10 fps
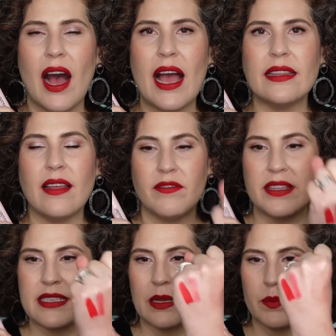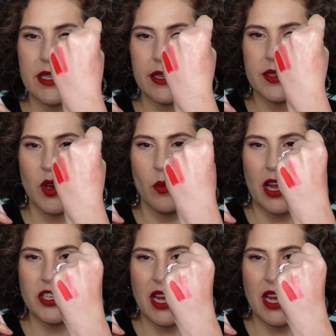I love this lipstick so much.